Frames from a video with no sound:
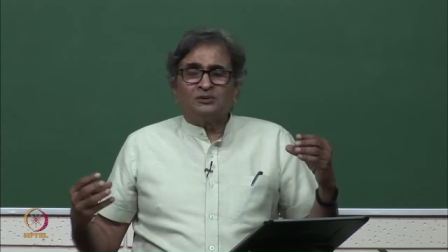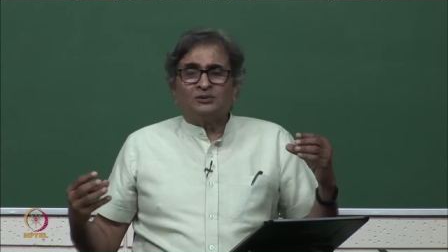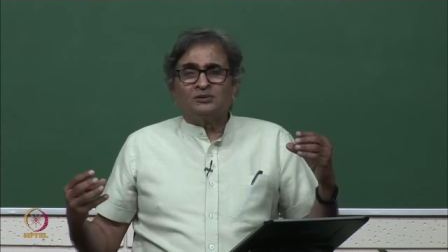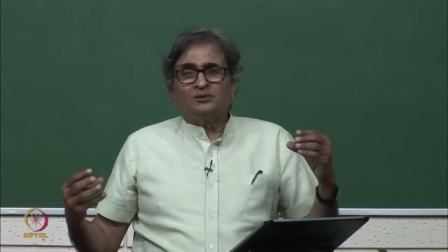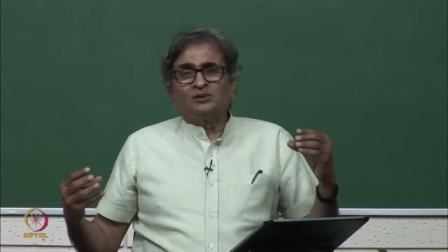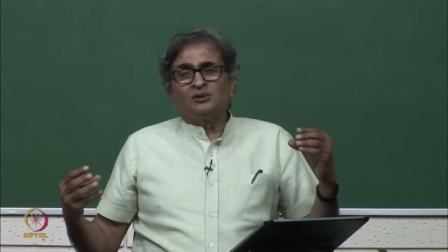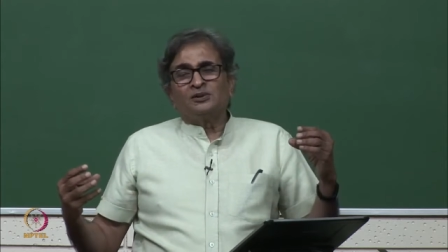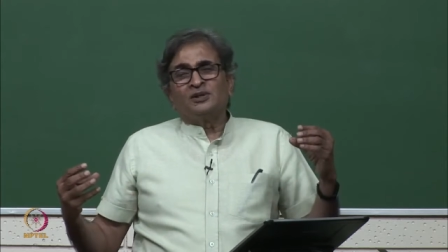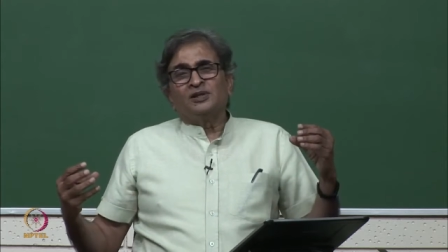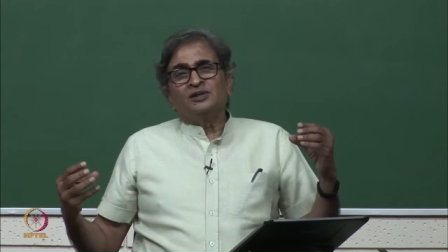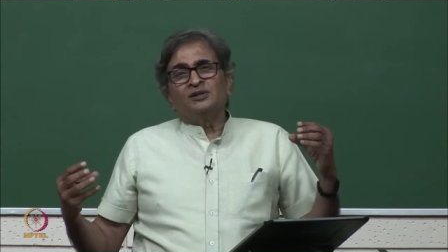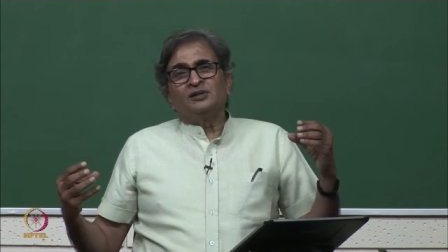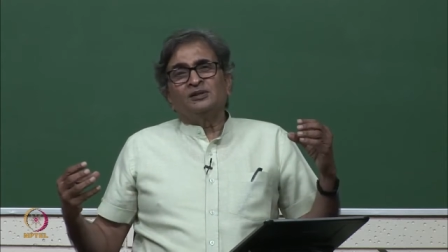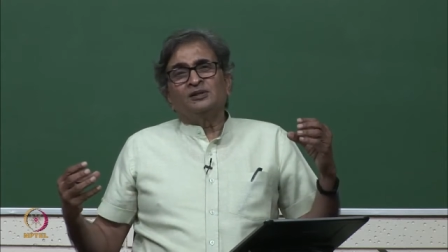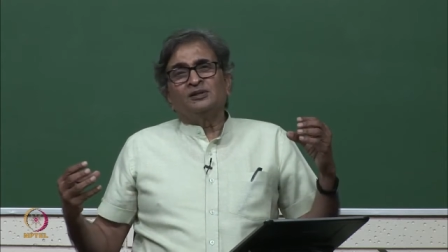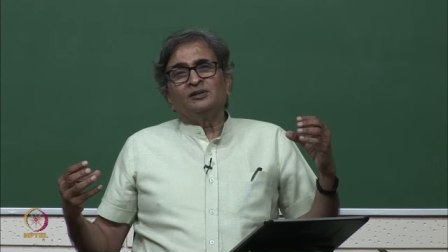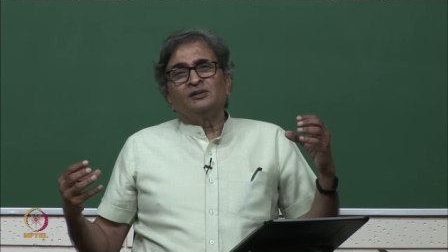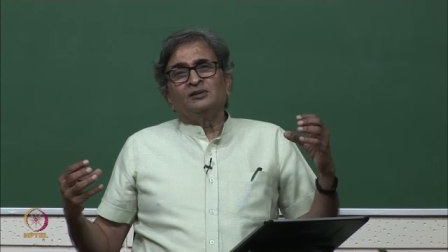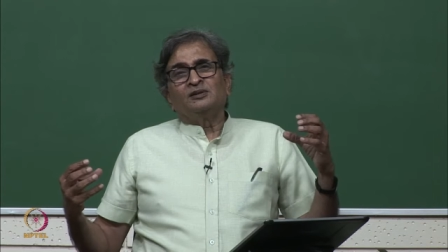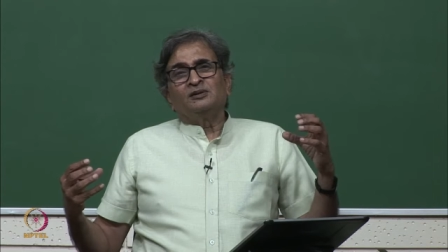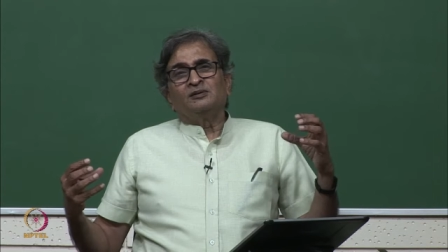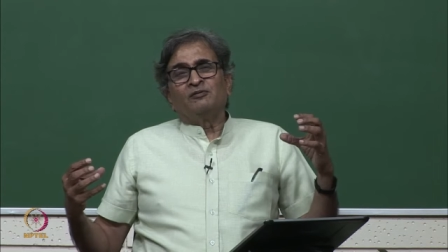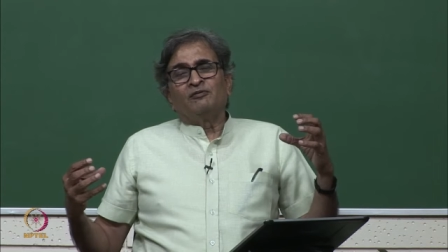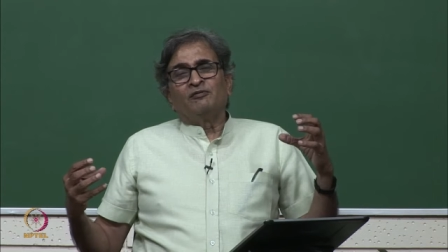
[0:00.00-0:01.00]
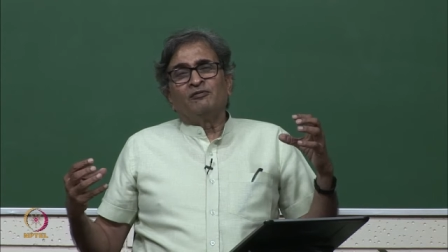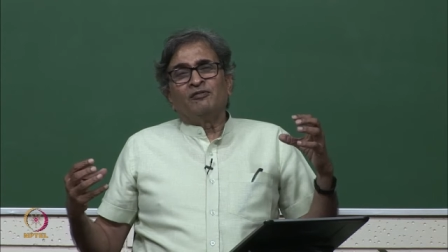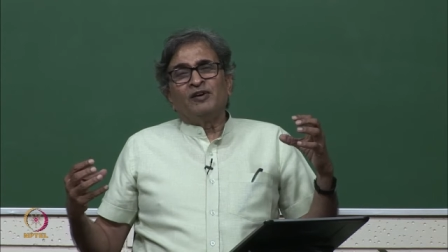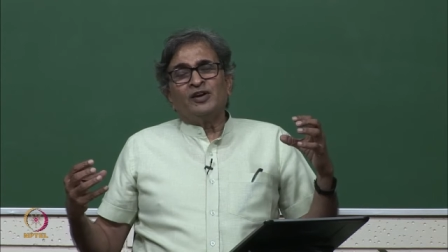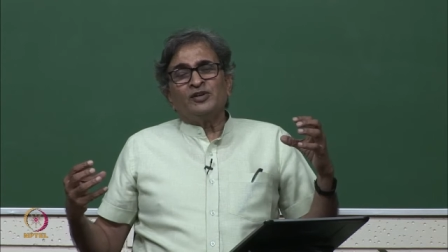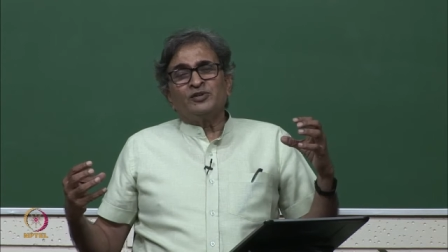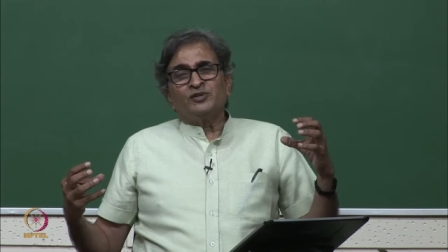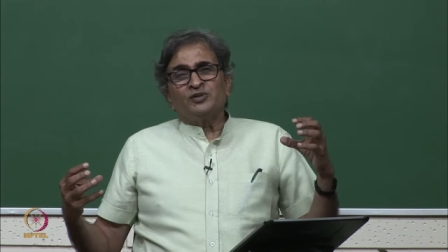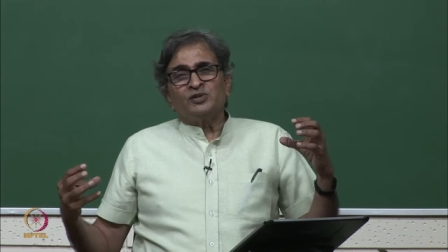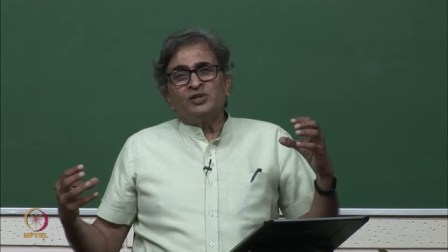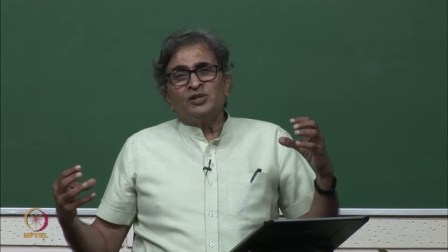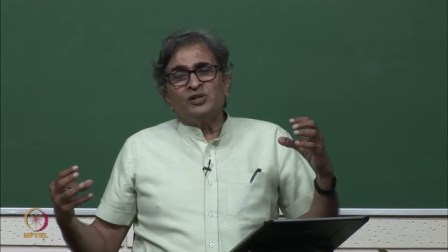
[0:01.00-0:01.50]
So, the
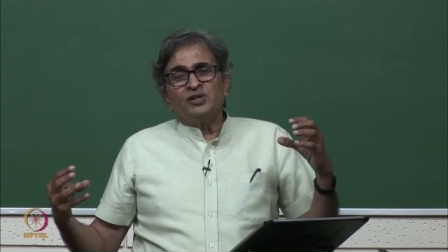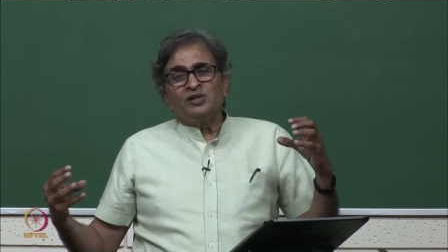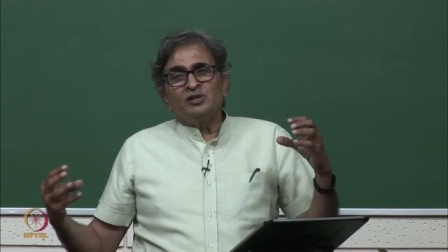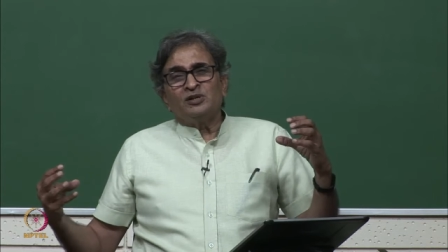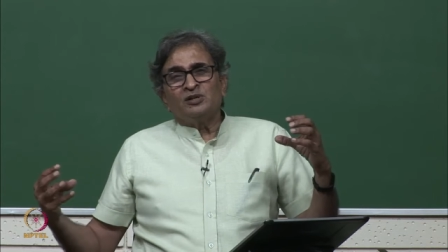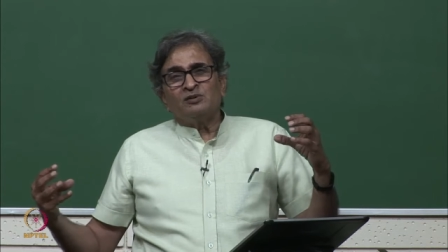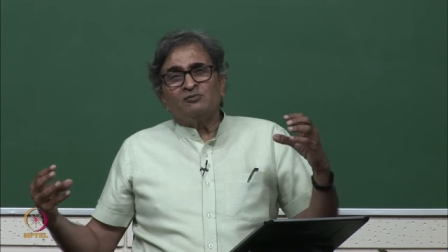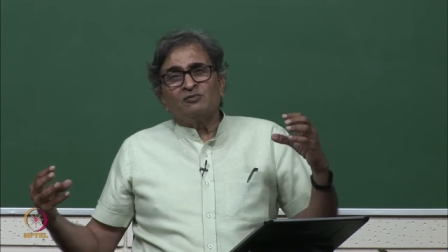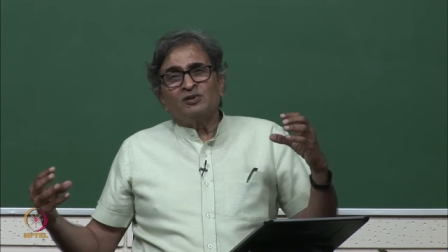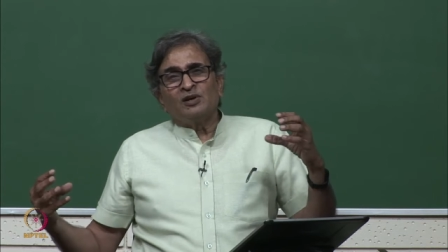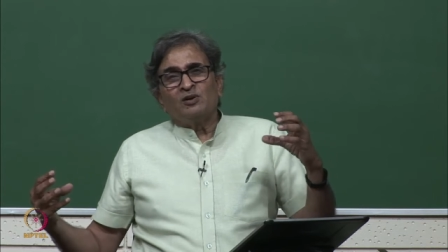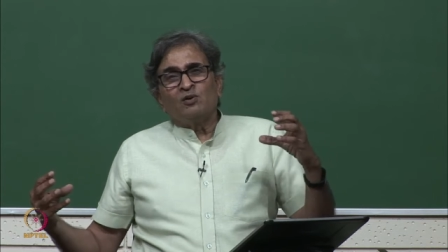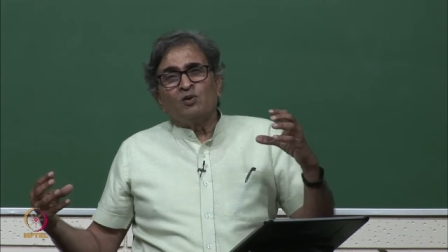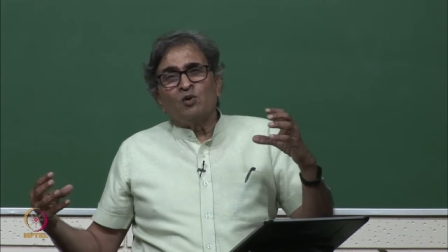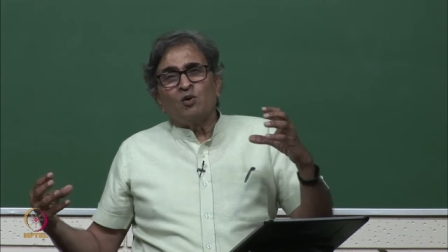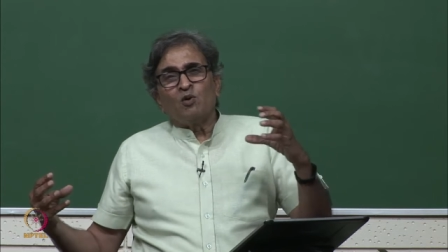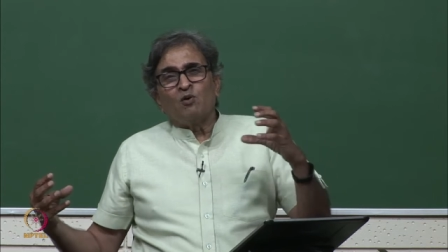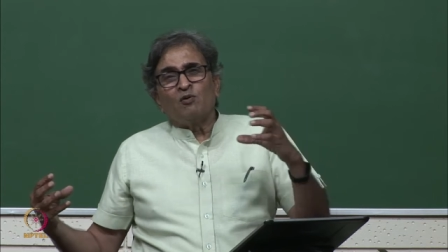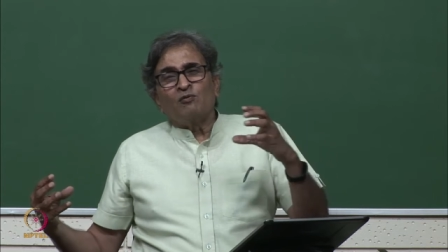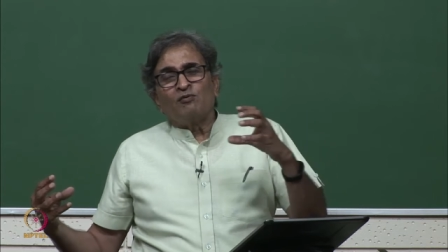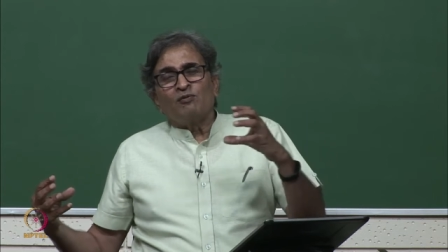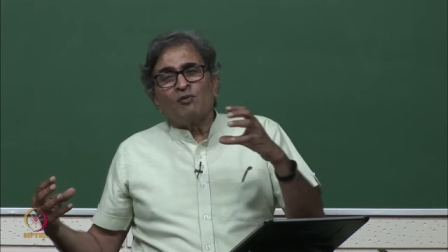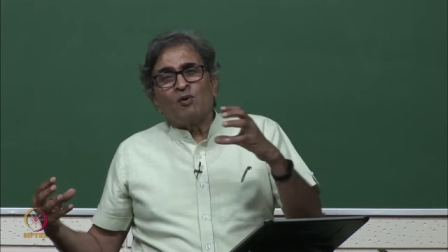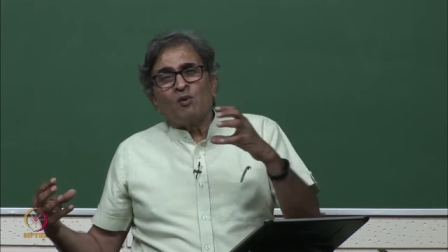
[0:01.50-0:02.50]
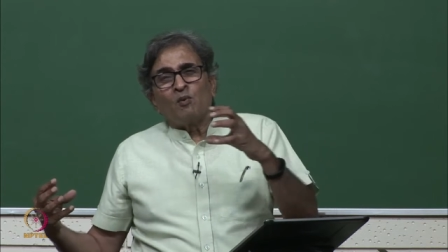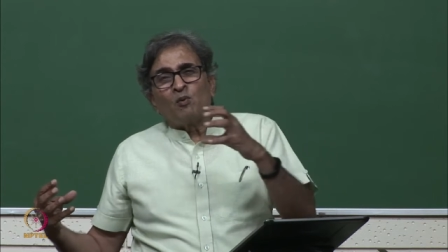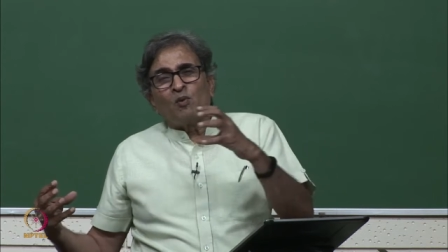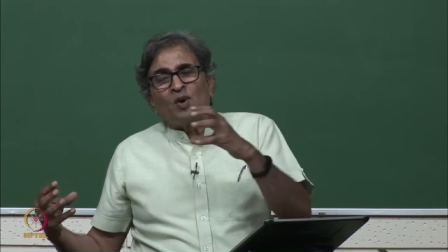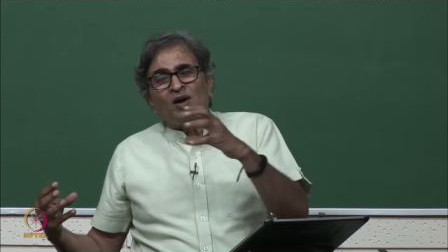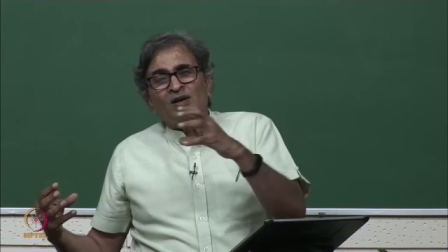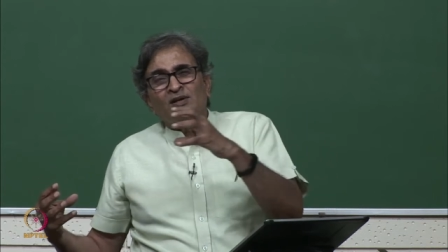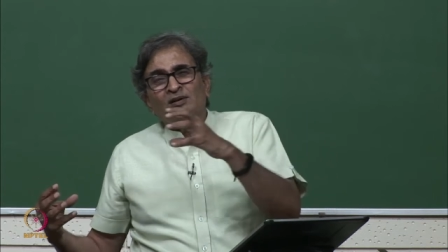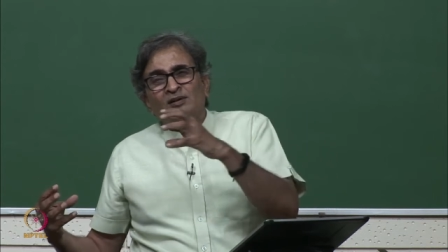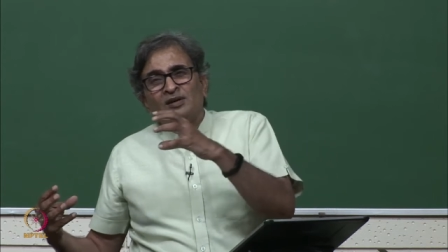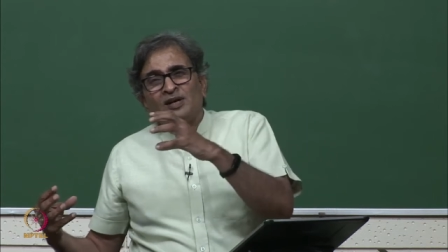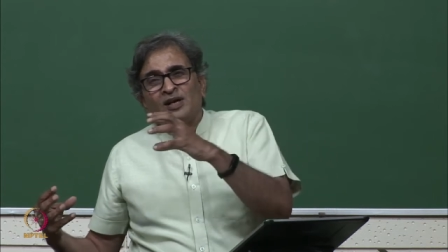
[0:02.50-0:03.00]
waste heat will go from
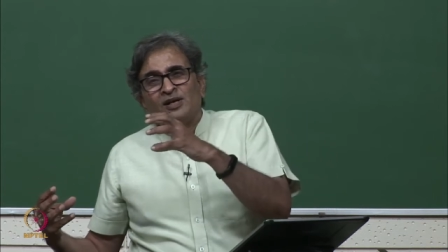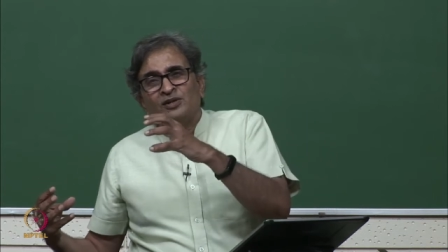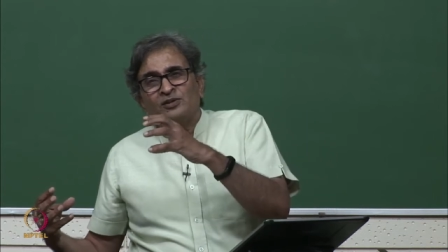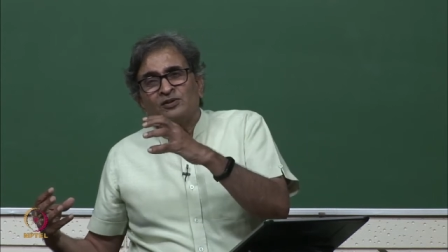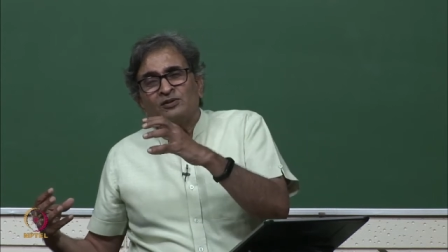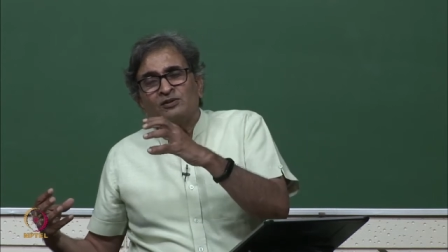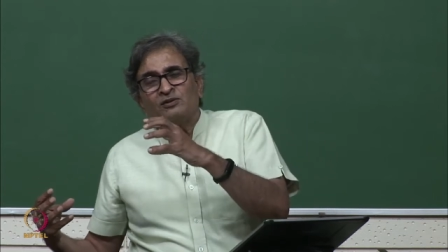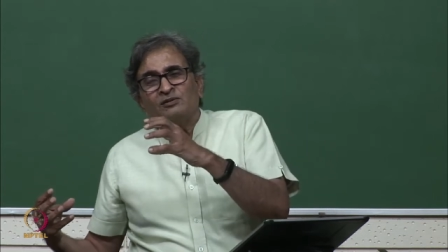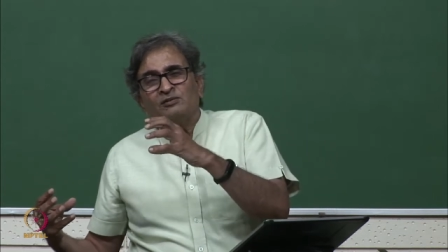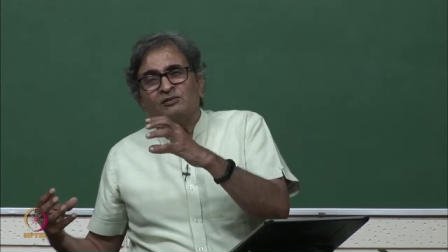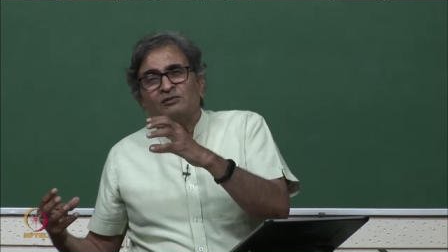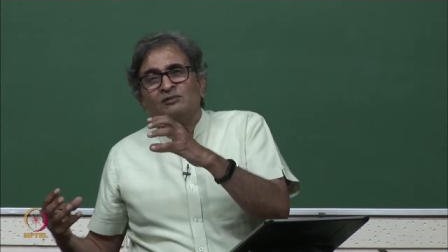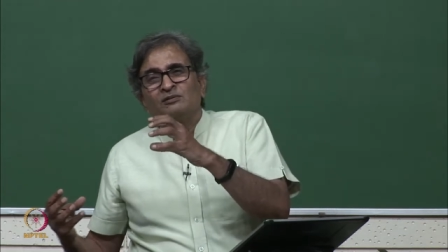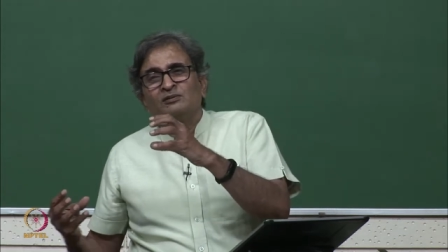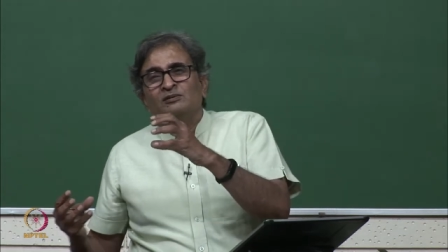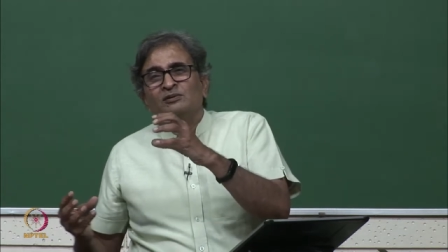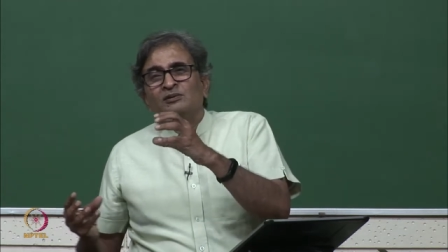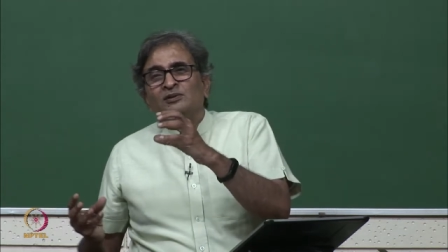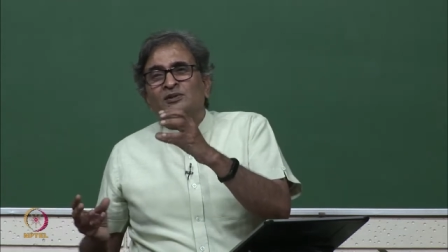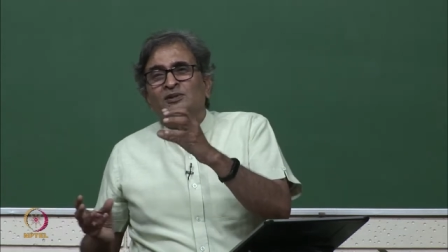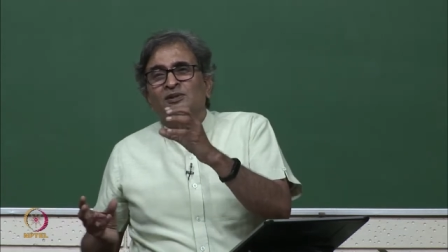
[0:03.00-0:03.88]
one direction